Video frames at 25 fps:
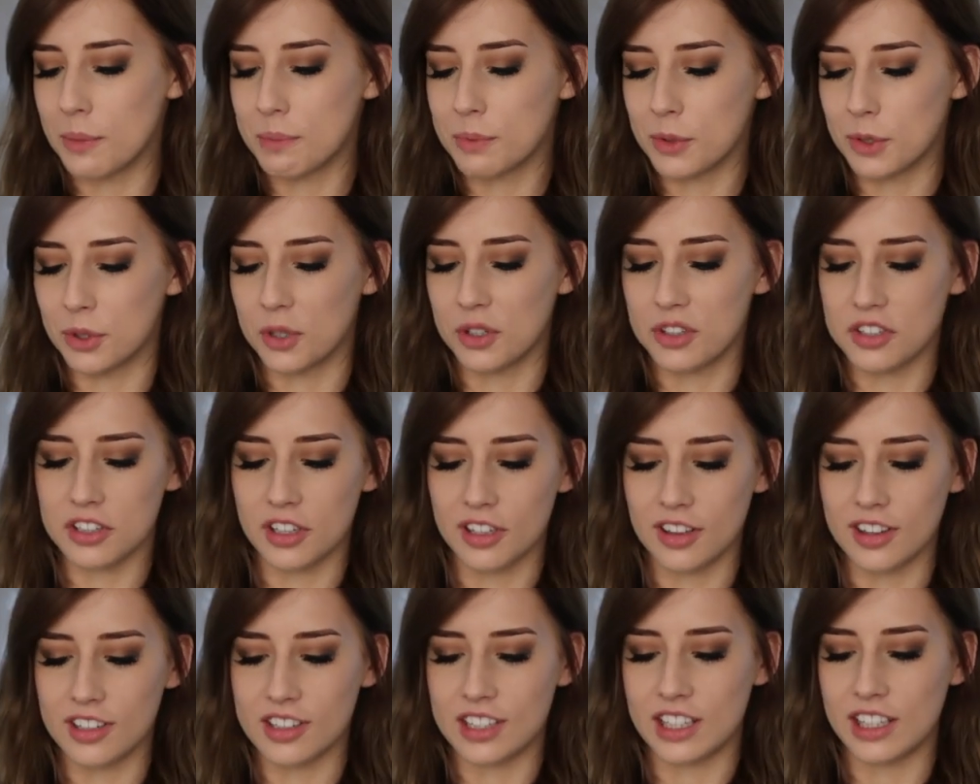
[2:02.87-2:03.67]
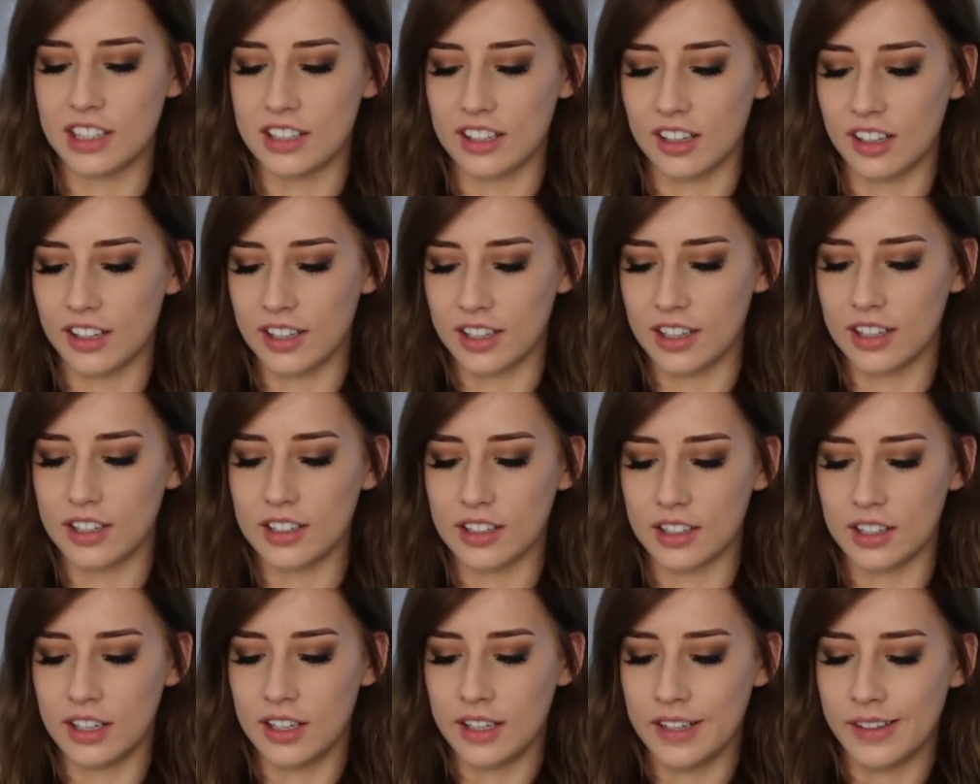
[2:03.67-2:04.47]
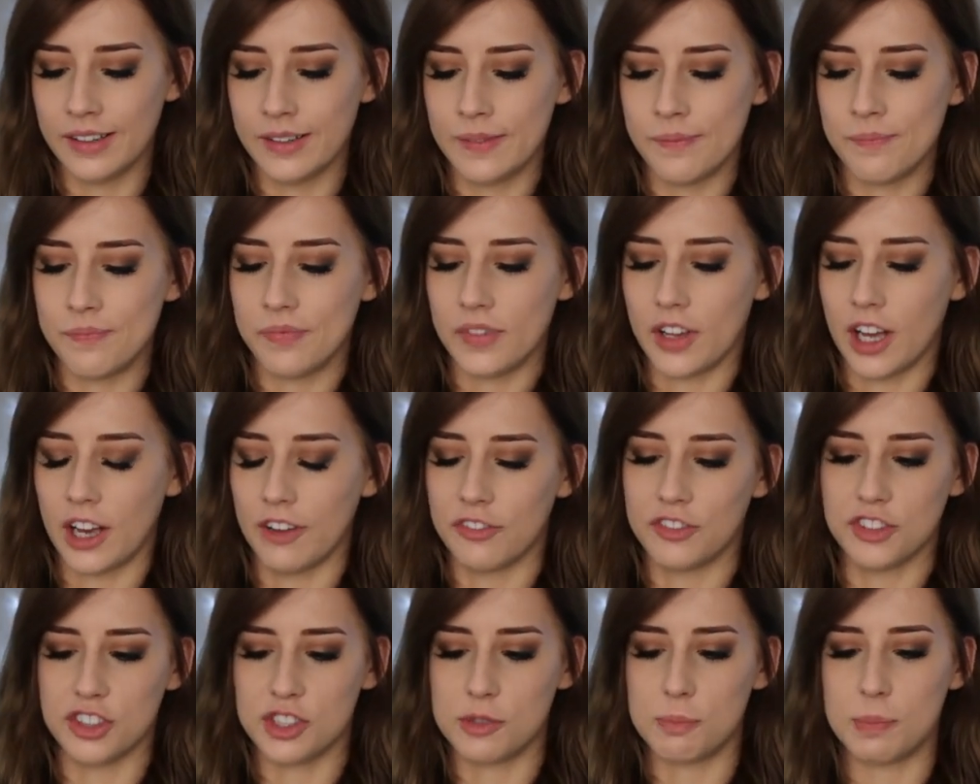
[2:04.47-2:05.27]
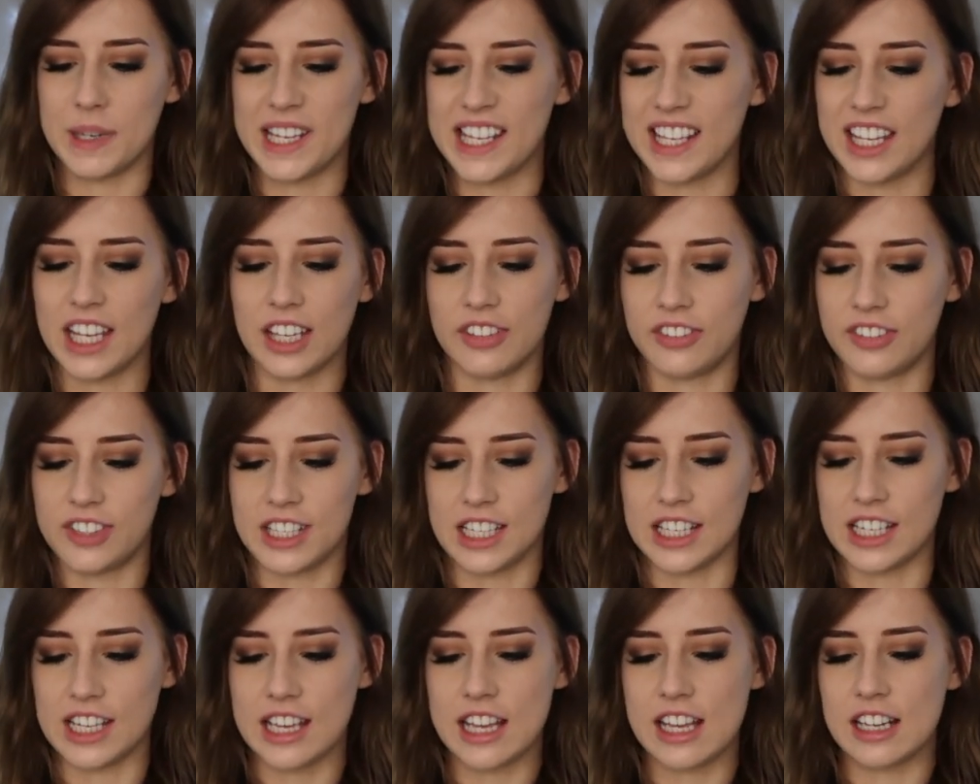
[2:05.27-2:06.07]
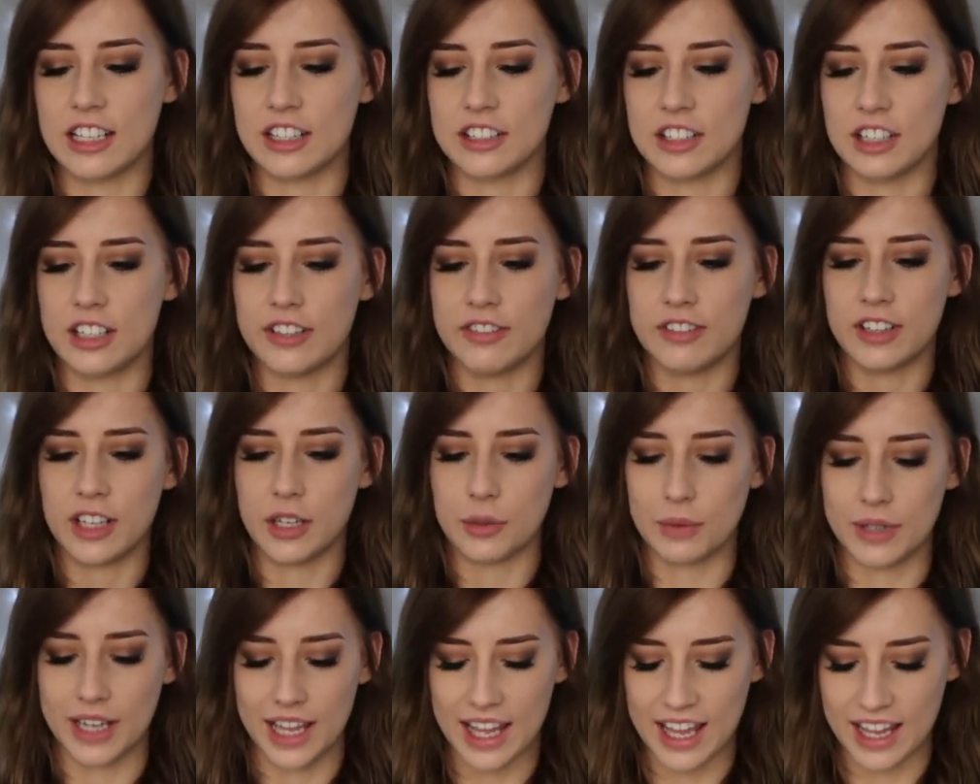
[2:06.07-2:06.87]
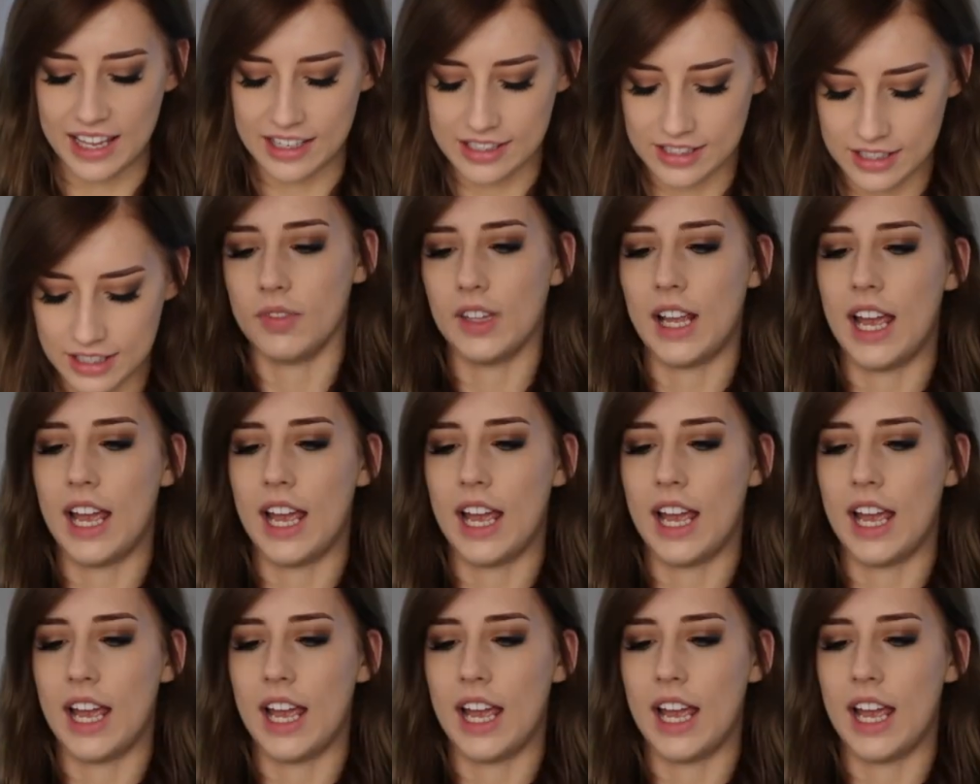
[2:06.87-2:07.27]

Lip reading: I brought, so this is like, I've just been gifted it and I don't even know what it is.